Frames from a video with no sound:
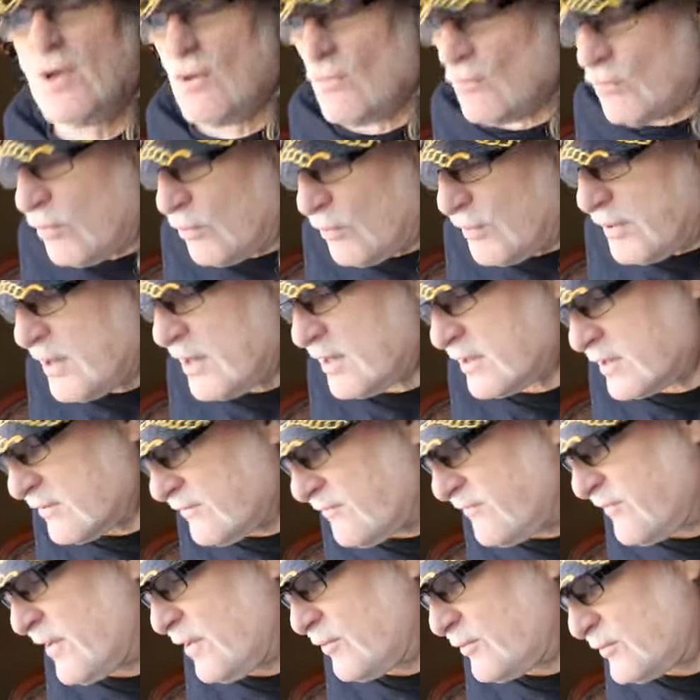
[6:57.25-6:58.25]
Well, we're not going
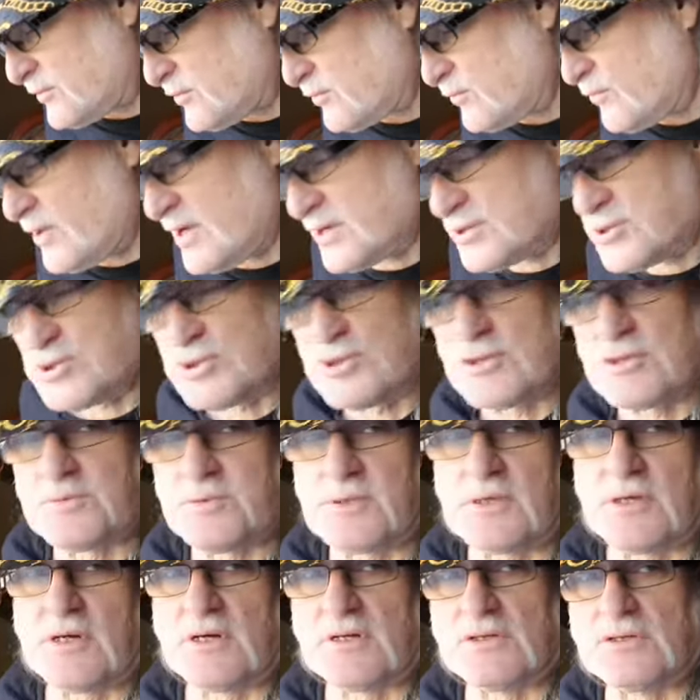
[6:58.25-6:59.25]
to fight with the Russians
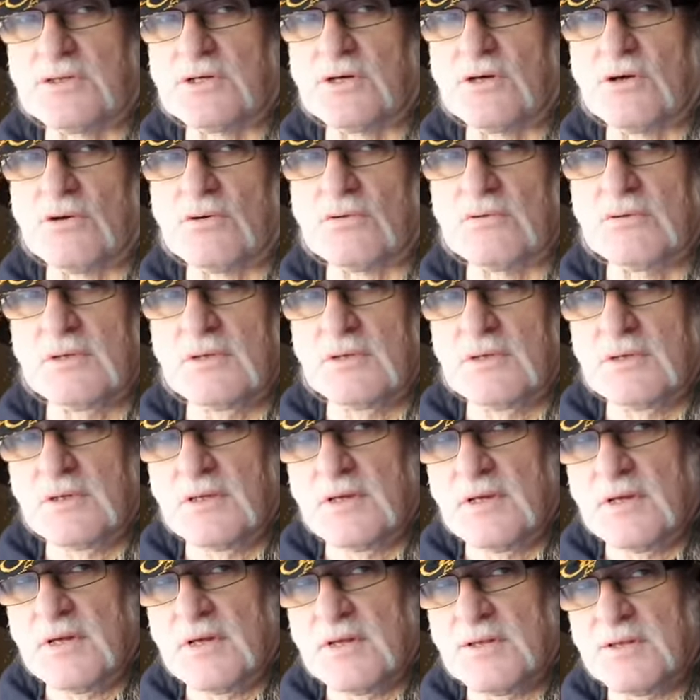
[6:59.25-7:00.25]
because, you know,
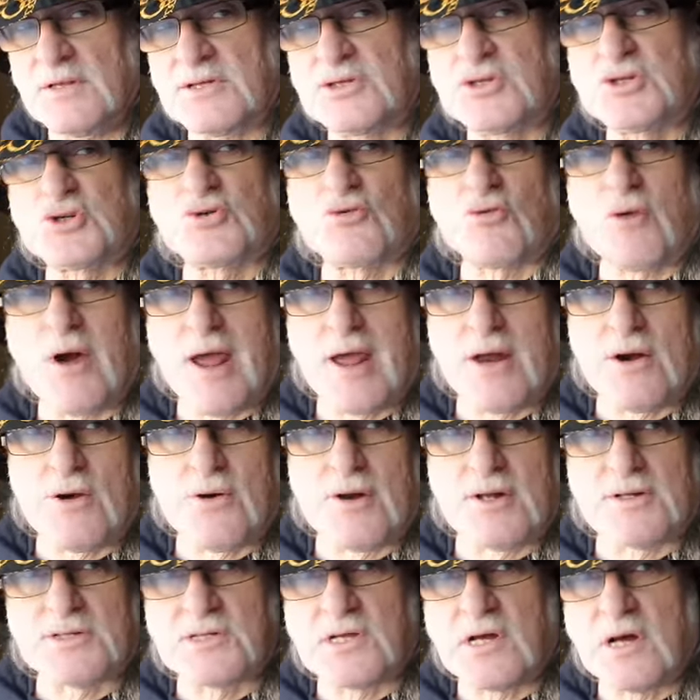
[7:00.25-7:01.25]
this traitor
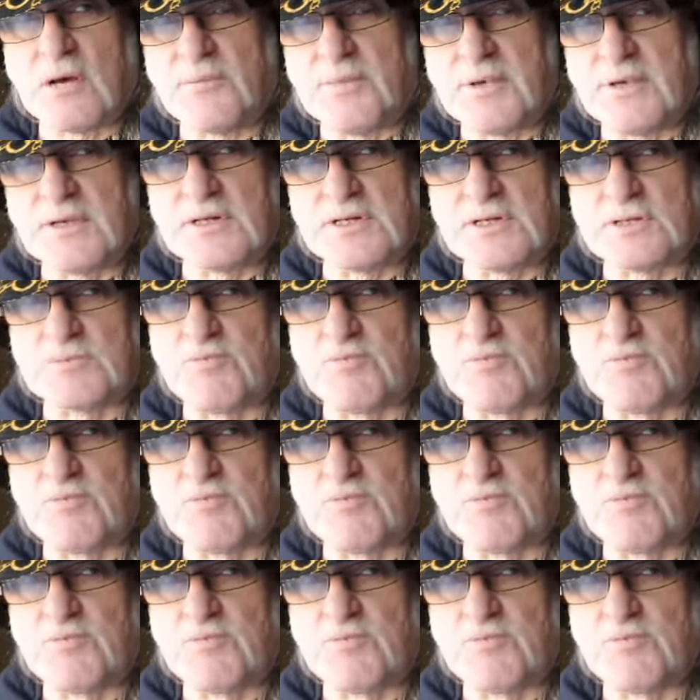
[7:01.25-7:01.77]
that's coming in, this